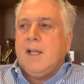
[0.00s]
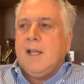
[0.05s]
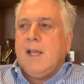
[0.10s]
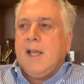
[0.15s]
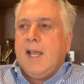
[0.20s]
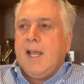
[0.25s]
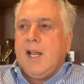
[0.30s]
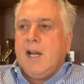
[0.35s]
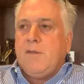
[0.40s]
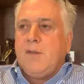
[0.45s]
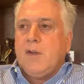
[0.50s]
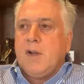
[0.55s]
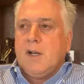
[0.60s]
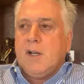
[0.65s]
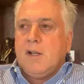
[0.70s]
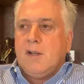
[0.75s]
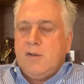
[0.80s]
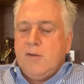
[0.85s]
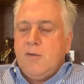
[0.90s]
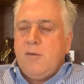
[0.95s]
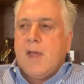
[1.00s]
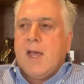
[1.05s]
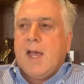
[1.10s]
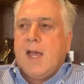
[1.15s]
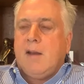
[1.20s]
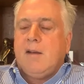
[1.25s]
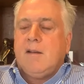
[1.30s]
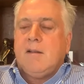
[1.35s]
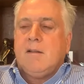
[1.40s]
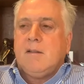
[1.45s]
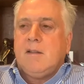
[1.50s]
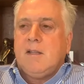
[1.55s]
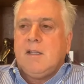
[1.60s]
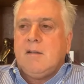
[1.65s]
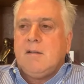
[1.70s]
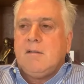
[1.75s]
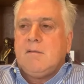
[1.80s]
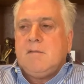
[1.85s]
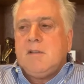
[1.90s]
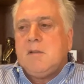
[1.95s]
And if you're going to do that,
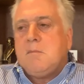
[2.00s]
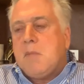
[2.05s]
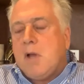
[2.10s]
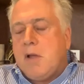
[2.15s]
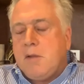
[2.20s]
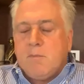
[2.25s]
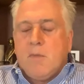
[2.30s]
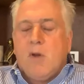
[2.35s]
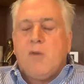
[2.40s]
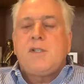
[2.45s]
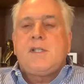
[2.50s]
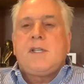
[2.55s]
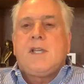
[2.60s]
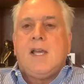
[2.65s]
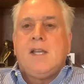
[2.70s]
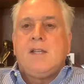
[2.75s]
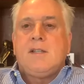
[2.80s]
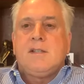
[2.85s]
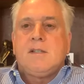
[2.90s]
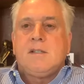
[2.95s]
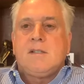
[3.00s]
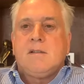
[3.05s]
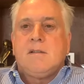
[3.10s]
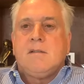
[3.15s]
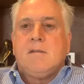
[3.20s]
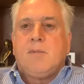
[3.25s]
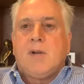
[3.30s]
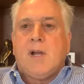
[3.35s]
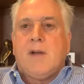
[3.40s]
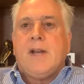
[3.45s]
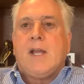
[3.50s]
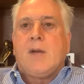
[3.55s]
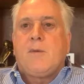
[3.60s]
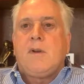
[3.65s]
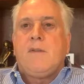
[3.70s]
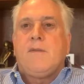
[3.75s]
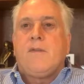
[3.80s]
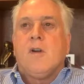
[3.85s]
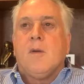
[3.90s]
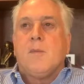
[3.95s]
in most cases, private
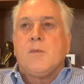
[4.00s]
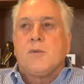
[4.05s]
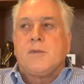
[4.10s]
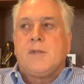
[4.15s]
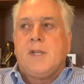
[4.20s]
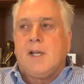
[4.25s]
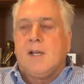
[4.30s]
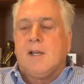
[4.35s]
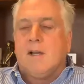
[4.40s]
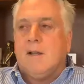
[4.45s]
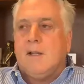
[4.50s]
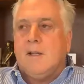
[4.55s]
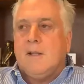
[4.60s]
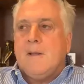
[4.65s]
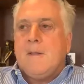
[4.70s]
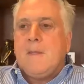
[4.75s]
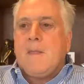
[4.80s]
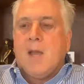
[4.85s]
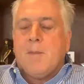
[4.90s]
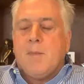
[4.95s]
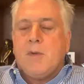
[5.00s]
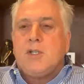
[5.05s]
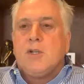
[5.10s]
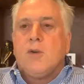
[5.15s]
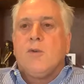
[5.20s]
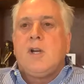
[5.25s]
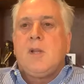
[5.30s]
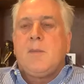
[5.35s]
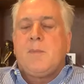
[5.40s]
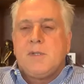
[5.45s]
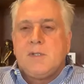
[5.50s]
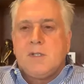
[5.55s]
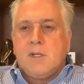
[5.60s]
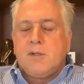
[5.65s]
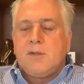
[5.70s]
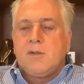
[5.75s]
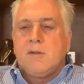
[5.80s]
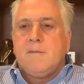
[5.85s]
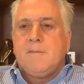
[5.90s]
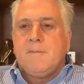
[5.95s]
equity firms will take a majority
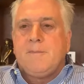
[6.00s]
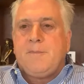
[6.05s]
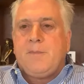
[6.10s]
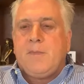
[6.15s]
position,